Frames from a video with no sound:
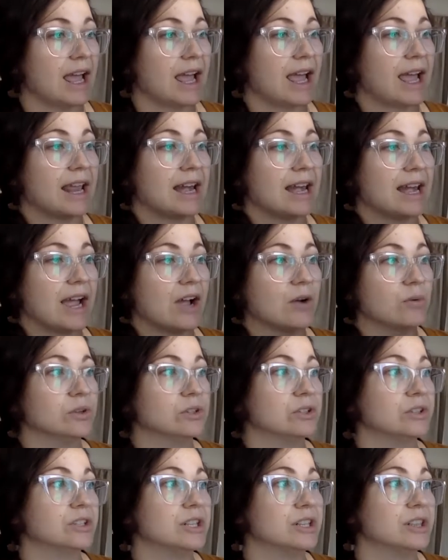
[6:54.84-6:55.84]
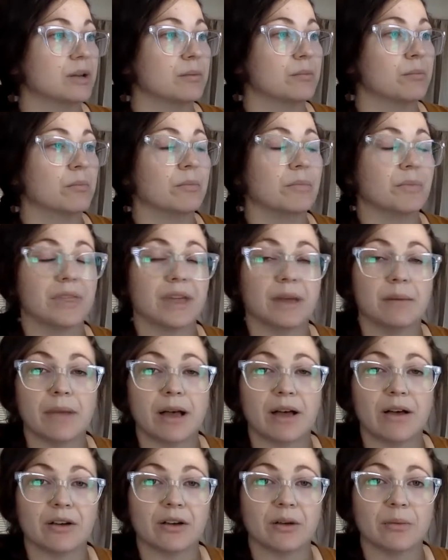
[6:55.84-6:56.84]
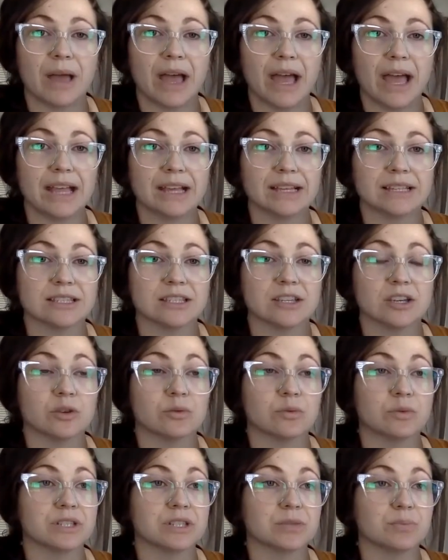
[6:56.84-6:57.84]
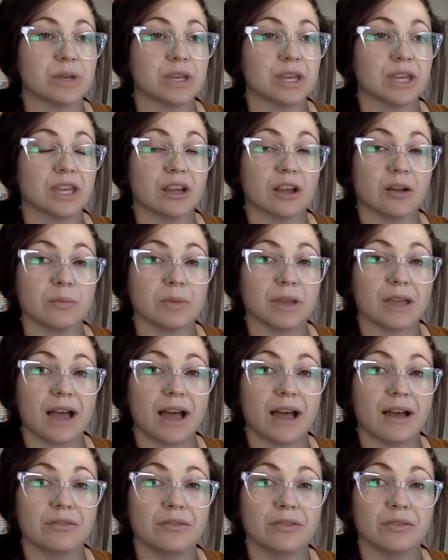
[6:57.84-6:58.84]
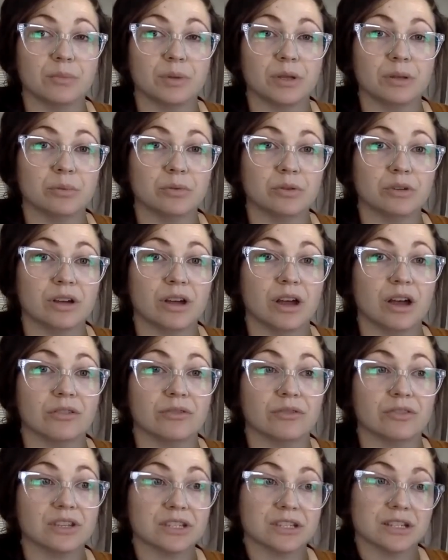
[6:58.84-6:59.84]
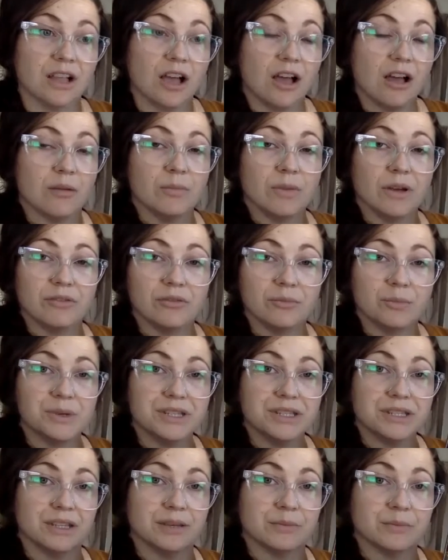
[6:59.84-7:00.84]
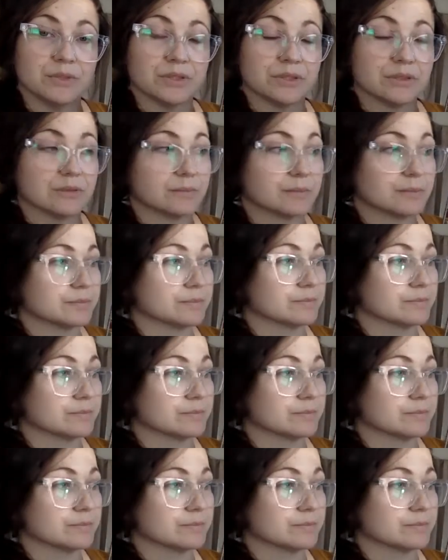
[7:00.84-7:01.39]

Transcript: and now we're learning that Malcolm X was speaking on behalf of people of Islam, of Muslims.